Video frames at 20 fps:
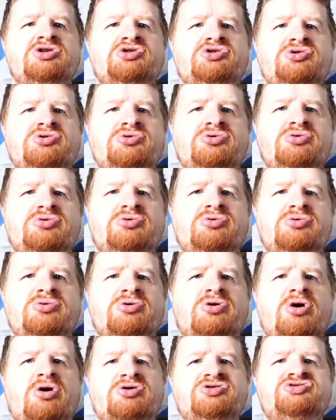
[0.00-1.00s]
to
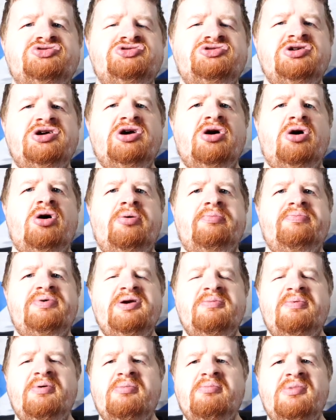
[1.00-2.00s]
concentrate on
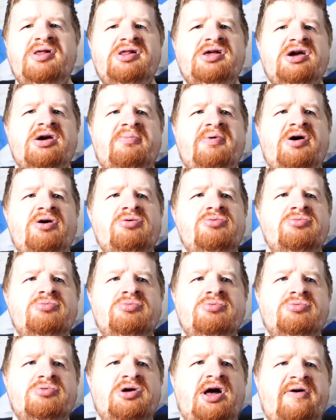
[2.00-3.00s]
people milling about,
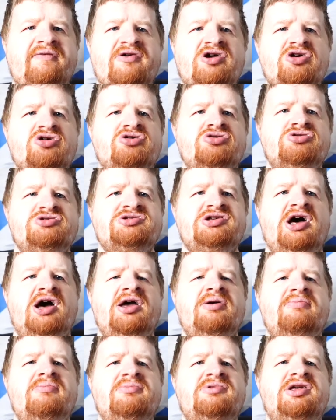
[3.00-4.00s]
having a good
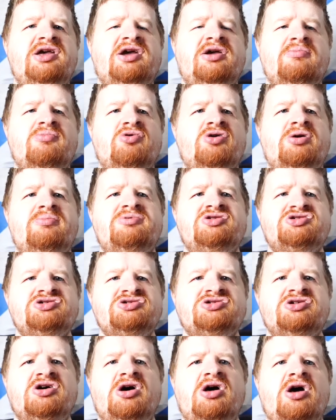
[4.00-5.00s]
time, taking more
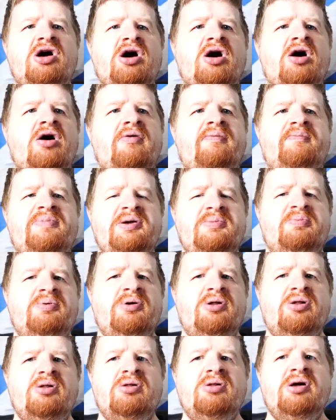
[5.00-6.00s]
images of
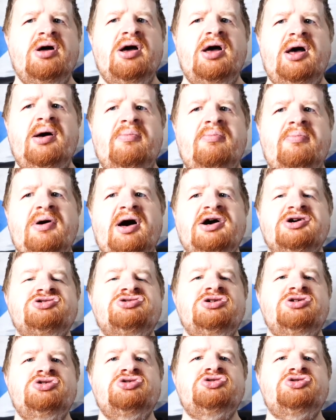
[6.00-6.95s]
people um, actually